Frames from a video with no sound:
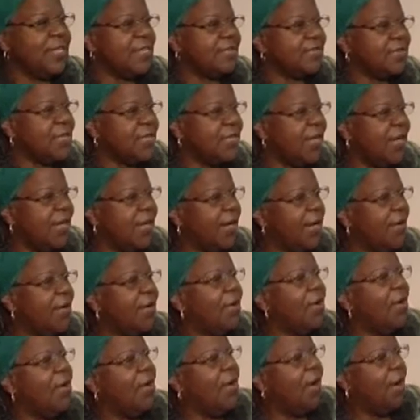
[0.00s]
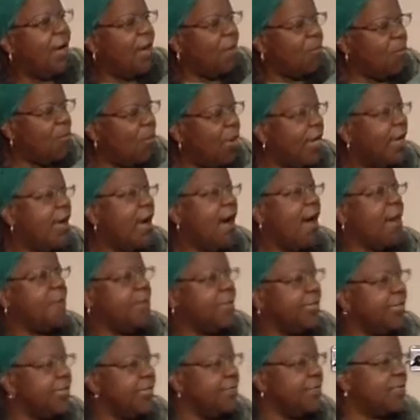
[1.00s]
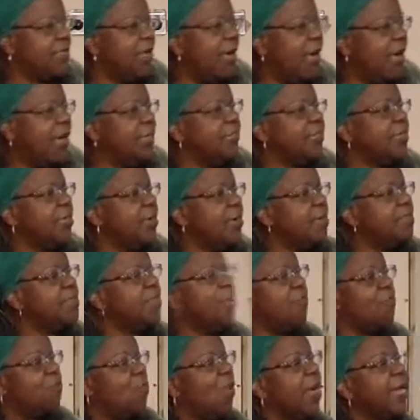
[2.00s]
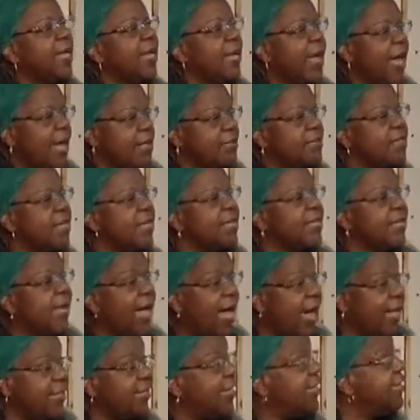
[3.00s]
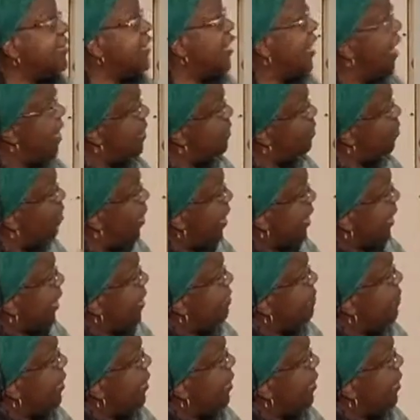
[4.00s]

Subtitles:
clear what our beliefs are in terms of what counts as knowledge and what can be